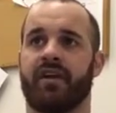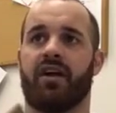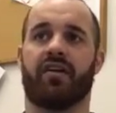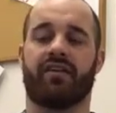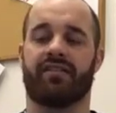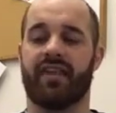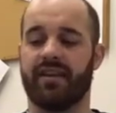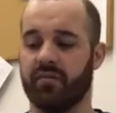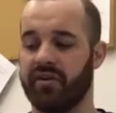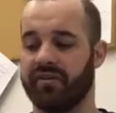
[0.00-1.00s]
Okay, so
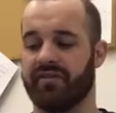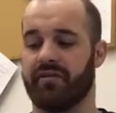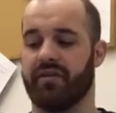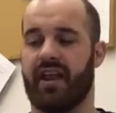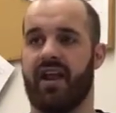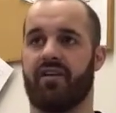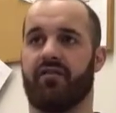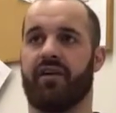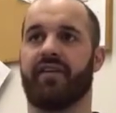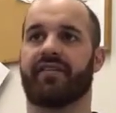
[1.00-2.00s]
that brings us to inherent
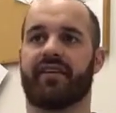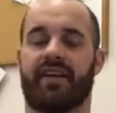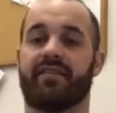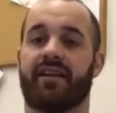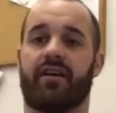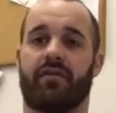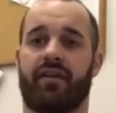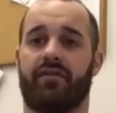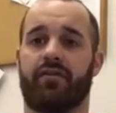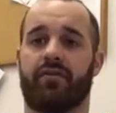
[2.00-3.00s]
risk, and I said I would
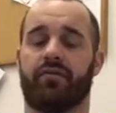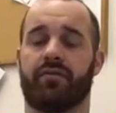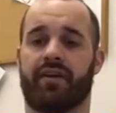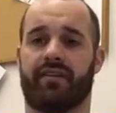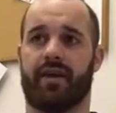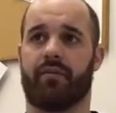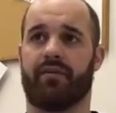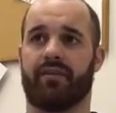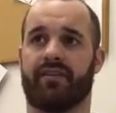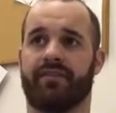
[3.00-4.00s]
give you
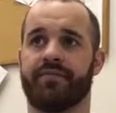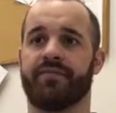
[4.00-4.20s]
examples of this.